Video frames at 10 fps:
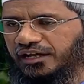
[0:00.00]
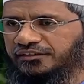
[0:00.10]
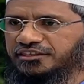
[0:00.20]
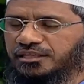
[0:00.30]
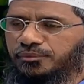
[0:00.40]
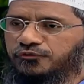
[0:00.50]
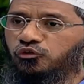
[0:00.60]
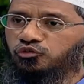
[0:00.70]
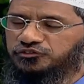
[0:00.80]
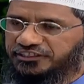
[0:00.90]
hadith number
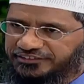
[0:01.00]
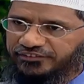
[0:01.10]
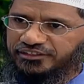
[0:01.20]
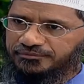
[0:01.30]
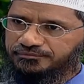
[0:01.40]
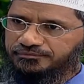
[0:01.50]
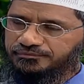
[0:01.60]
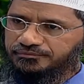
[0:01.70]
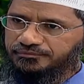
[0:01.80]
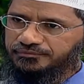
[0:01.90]
4267,
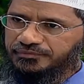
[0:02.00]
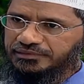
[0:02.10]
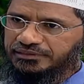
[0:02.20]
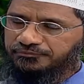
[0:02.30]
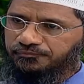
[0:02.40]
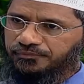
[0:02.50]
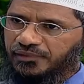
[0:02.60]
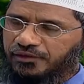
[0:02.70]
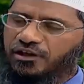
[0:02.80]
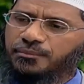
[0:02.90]

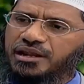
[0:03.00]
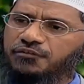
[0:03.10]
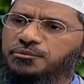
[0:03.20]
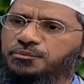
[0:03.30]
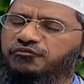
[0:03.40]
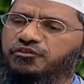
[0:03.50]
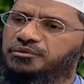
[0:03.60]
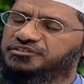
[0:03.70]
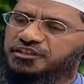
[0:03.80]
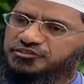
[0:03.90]
where our beloved Prophet
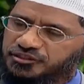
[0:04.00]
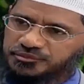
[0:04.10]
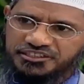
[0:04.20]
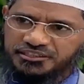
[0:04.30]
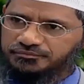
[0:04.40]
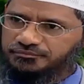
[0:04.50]
Muhammad said